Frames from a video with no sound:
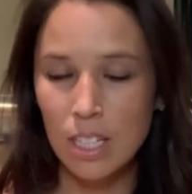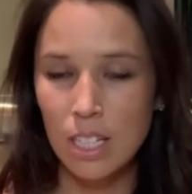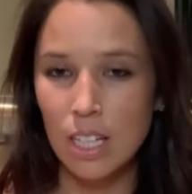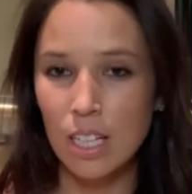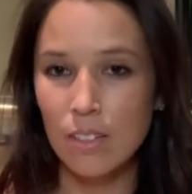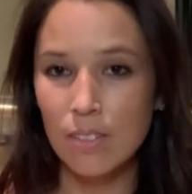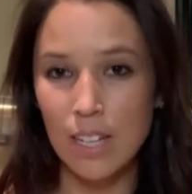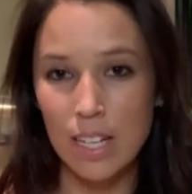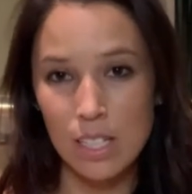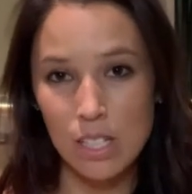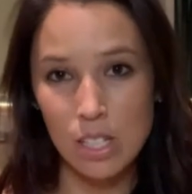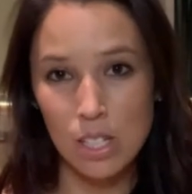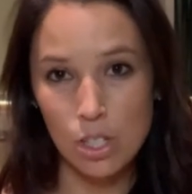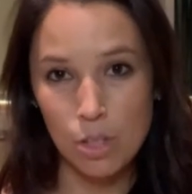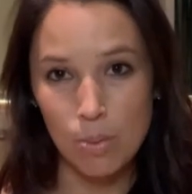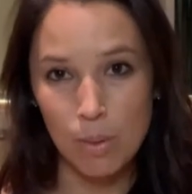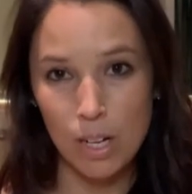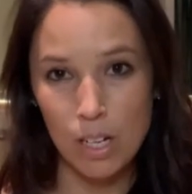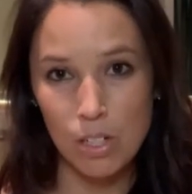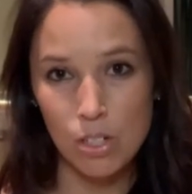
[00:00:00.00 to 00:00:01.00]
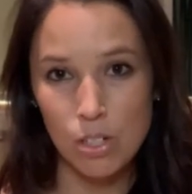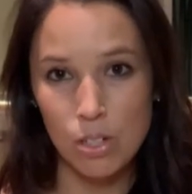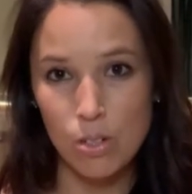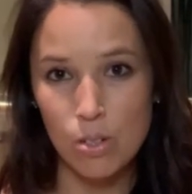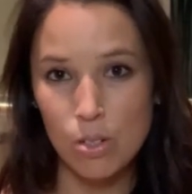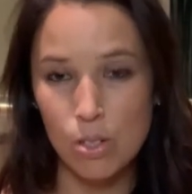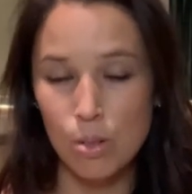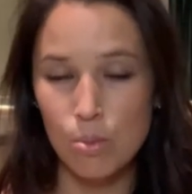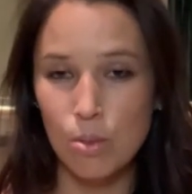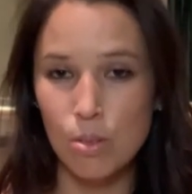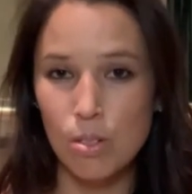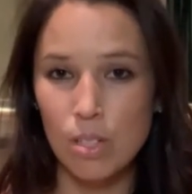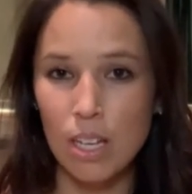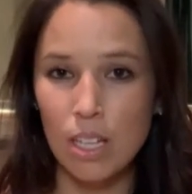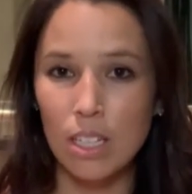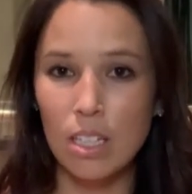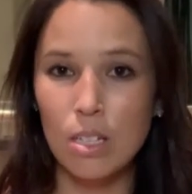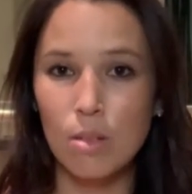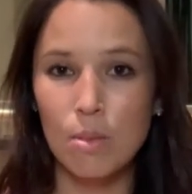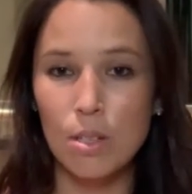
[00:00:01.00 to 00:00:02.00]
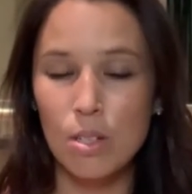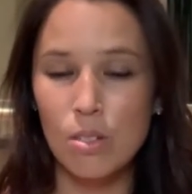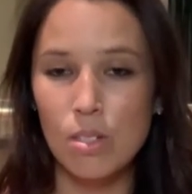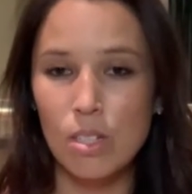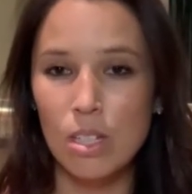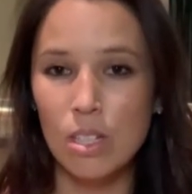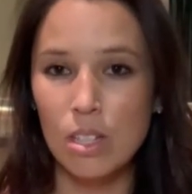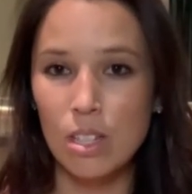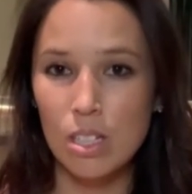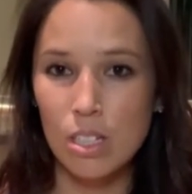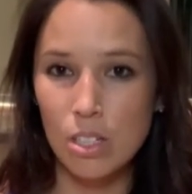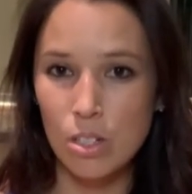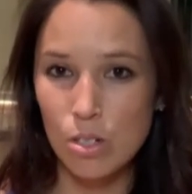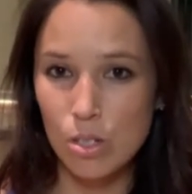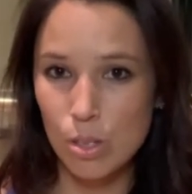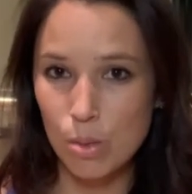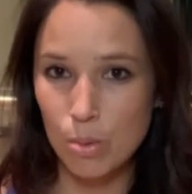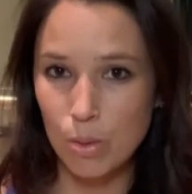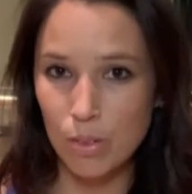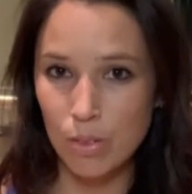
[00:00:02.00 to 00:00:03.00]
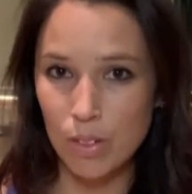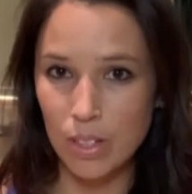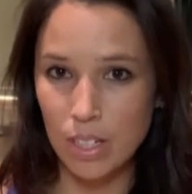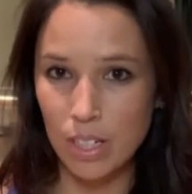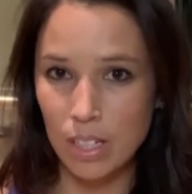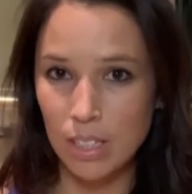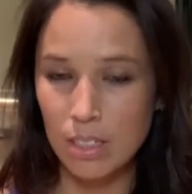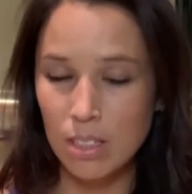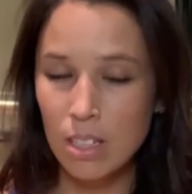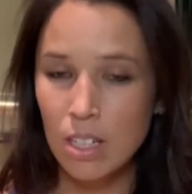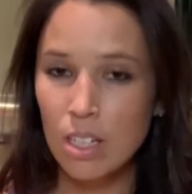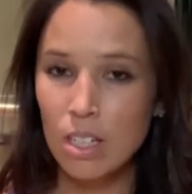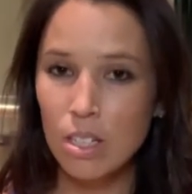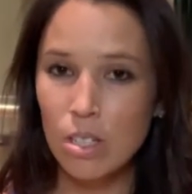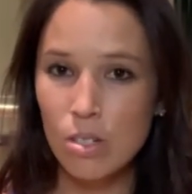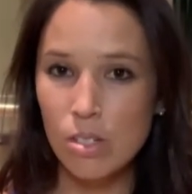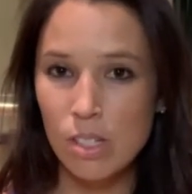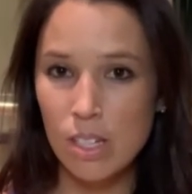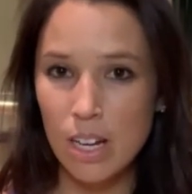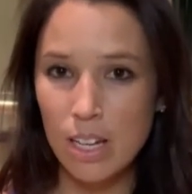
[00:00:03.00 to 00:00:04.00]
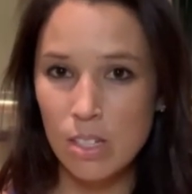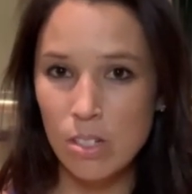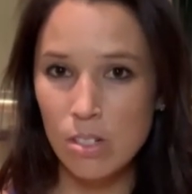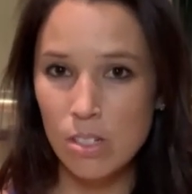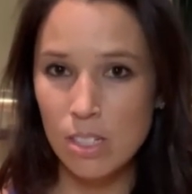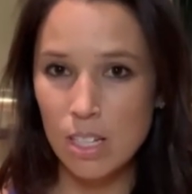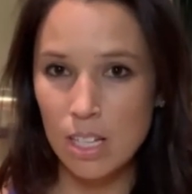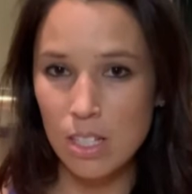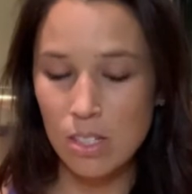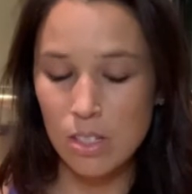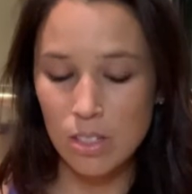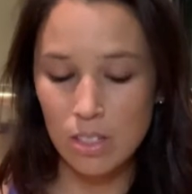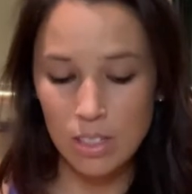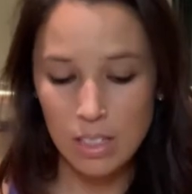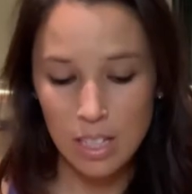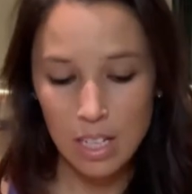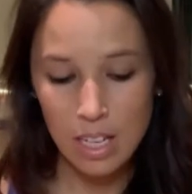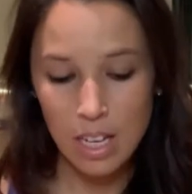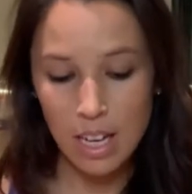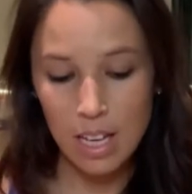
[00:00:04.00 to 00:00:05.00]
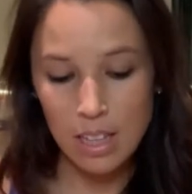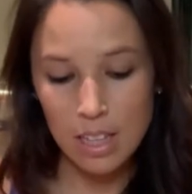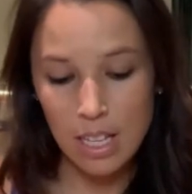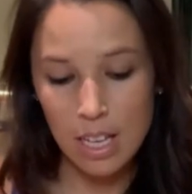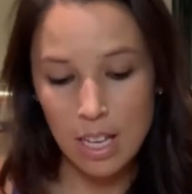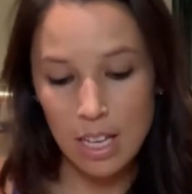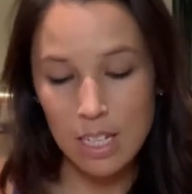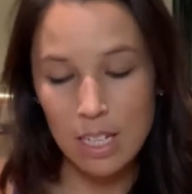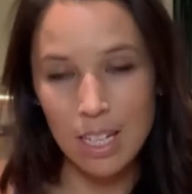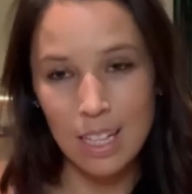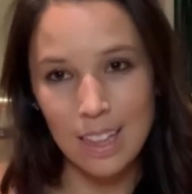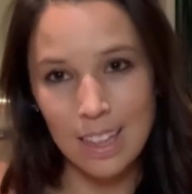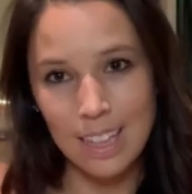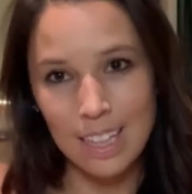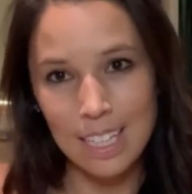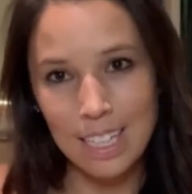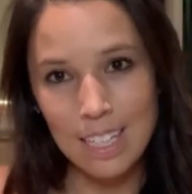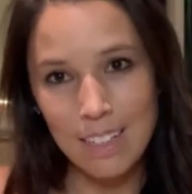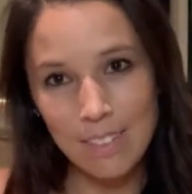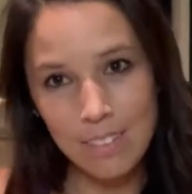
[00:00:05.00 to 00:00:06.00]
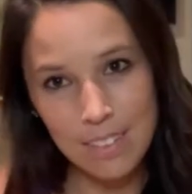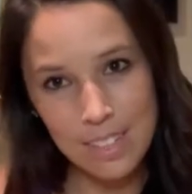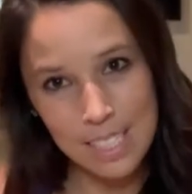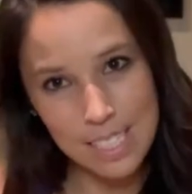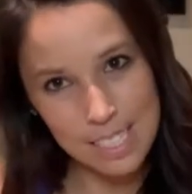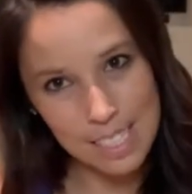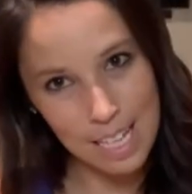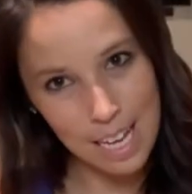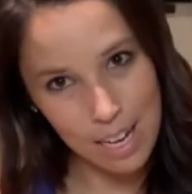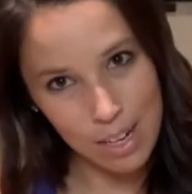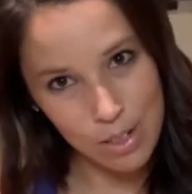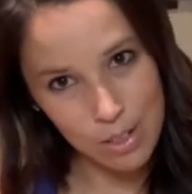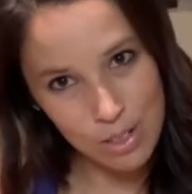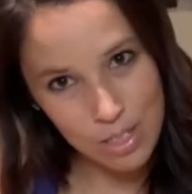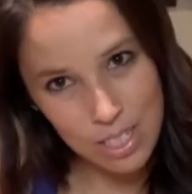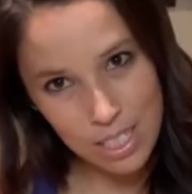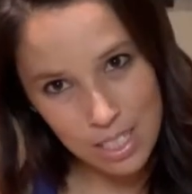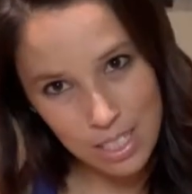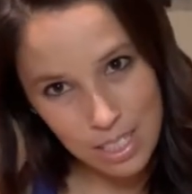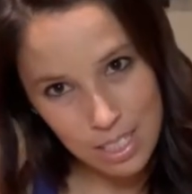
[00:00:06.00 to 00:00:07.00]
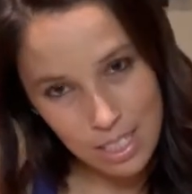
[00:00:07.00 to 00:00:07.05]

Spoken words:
If that's the pair of shoes you're most likely to be using your Super Feet in, use it as your stencil, and then leave this out